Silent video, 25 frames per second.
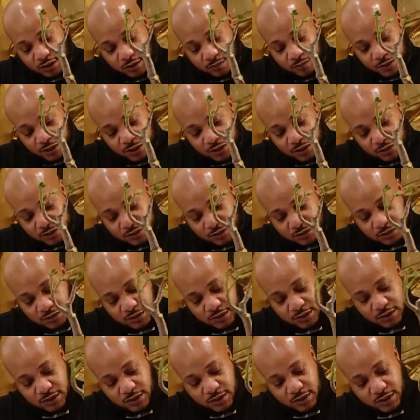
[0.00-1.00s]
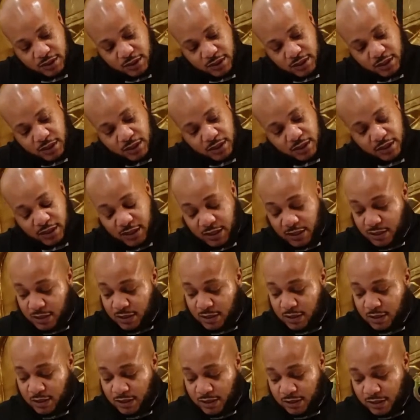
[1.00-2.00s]
I mean? And
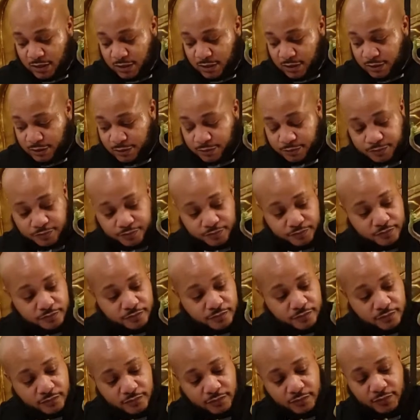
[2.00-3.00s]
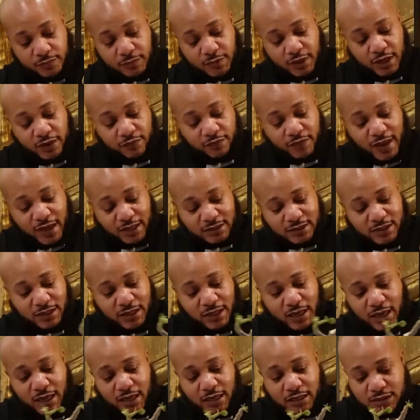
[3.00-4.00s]
if that's the
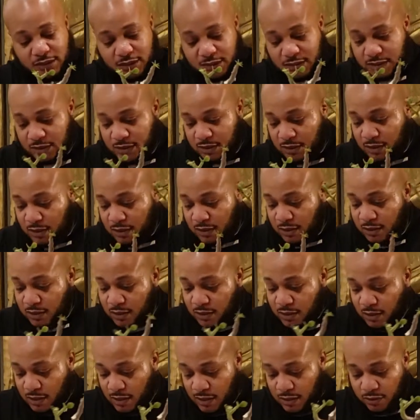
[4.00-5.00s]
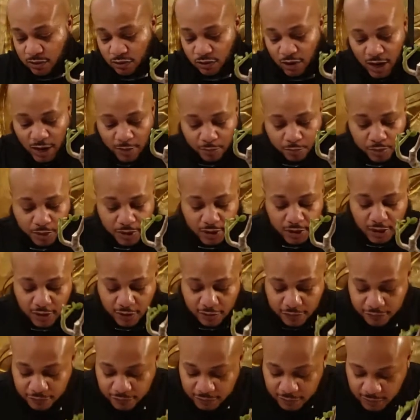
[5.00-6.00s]
case, then I put
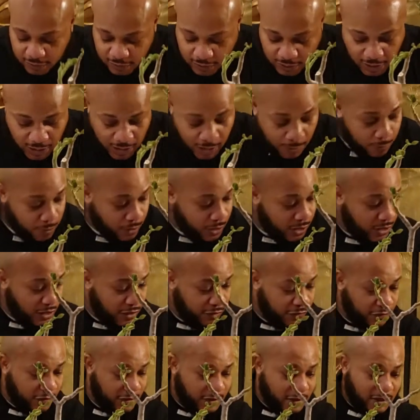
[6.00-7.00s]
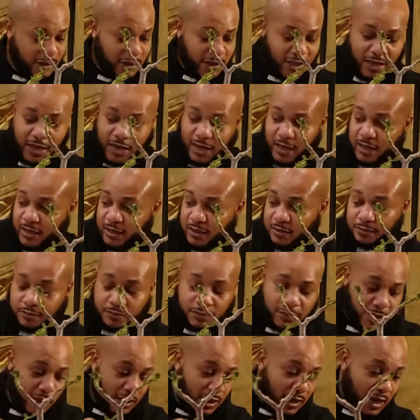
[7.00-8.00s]
enough into the game.
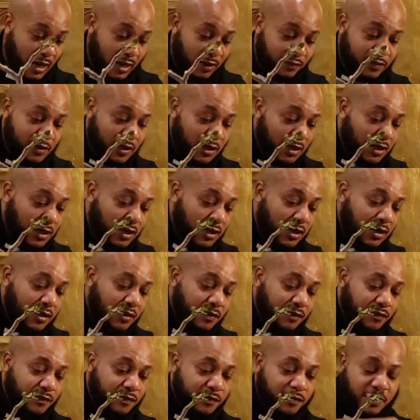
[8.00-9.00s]
I've done enough